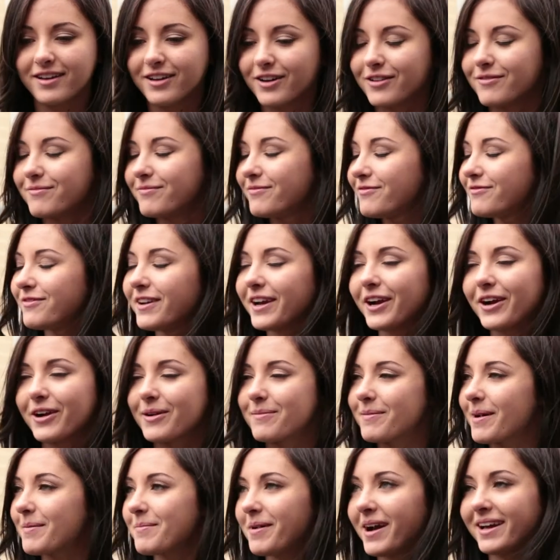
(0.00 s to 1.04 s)
you know, vigor
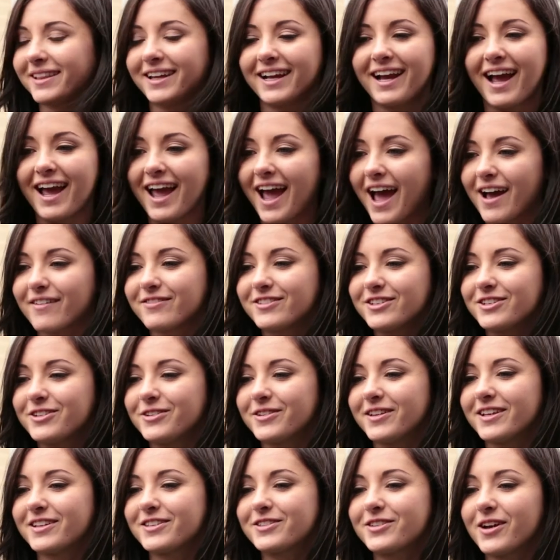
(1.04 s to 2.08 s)
in my mind, like mm-hmm. I have to
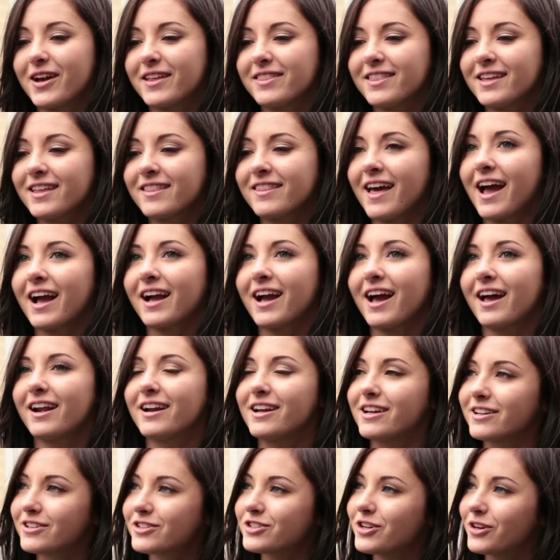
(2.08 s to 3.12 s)
do this. So I think that
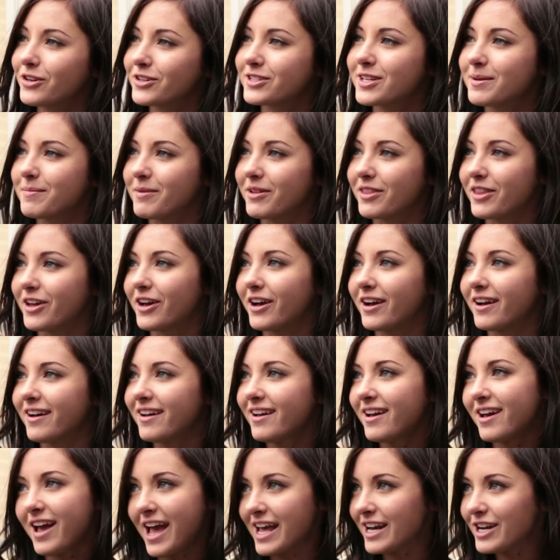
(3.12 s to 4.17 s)
kind of took some of the,
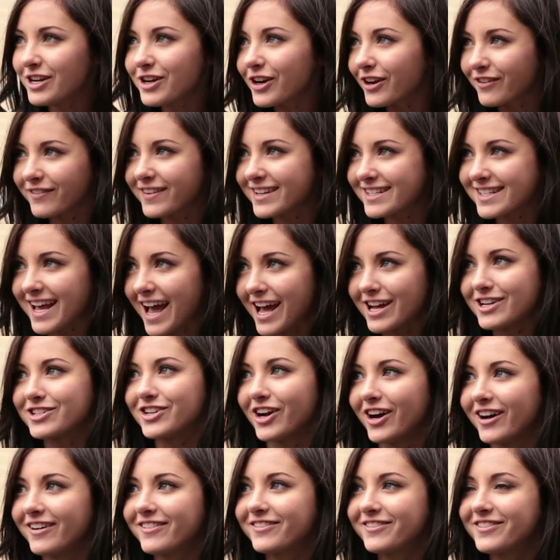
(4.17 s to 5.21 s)
any nervous
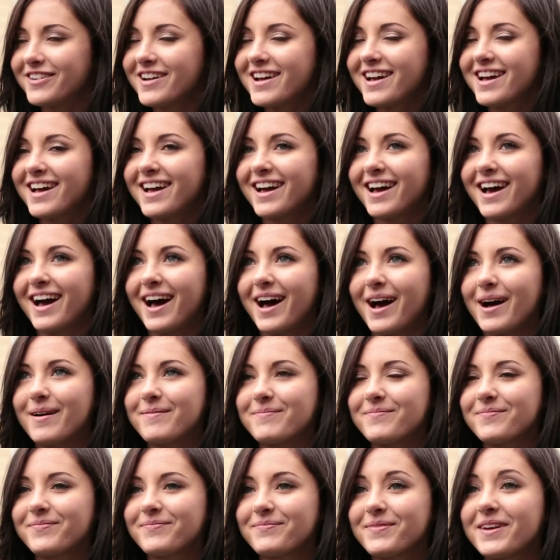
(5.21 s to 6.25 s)
edge off. Good.
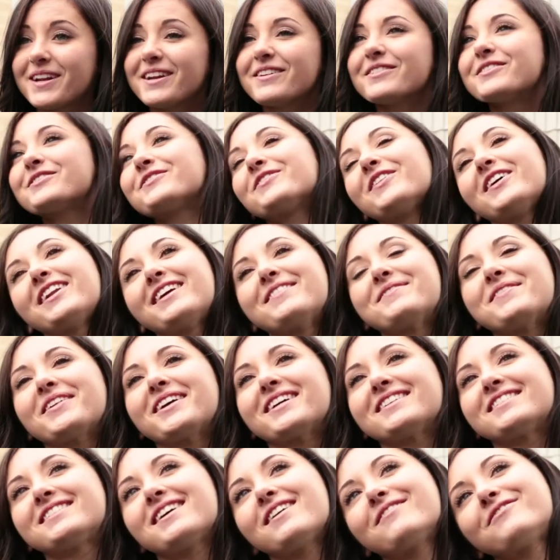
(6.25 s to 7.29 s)
Um, but it was funny
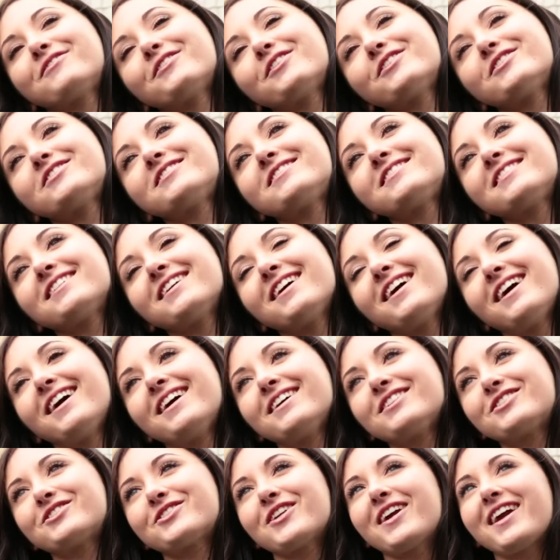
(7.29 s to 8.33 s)
because that first
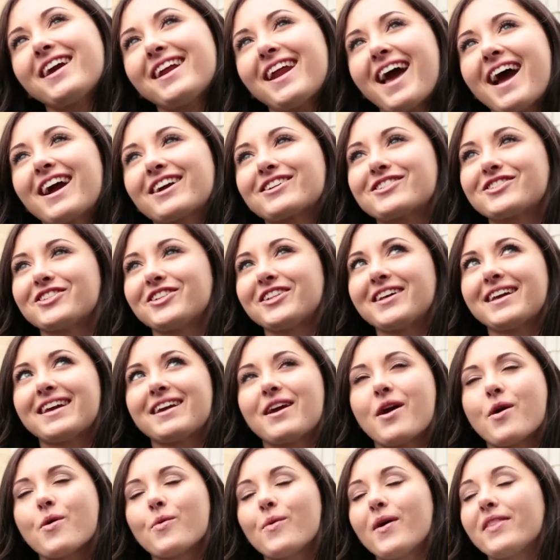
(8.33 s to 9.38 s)
uh, trade
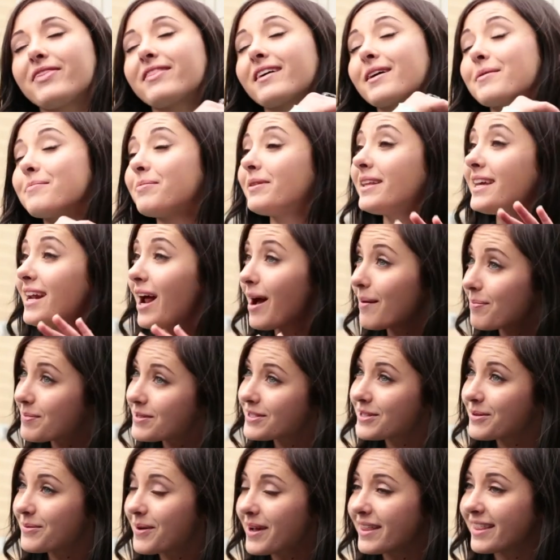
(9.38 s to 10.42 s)
actually went the complete
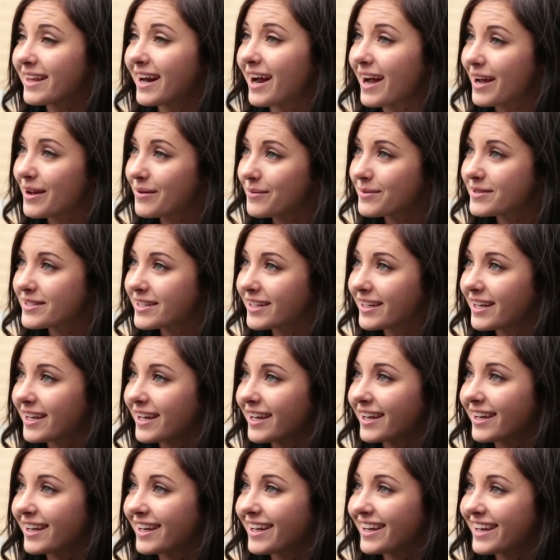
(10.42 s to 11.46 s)
opposite way that I was
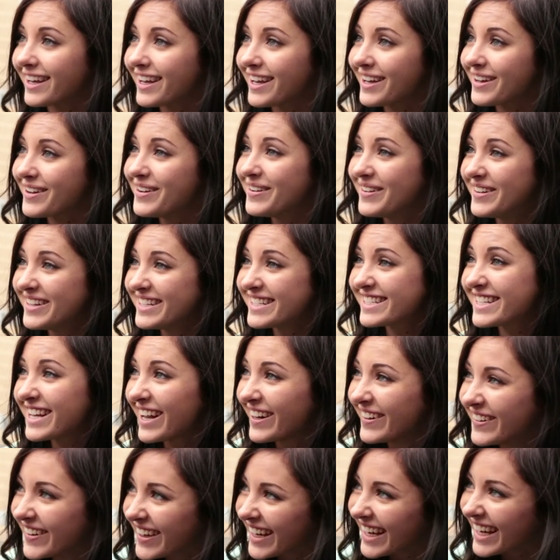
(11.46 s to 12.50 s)
thinking good. it was
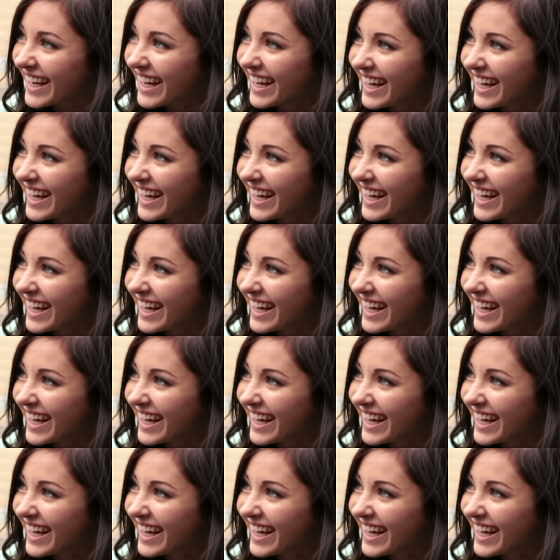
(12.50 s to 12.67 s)
going.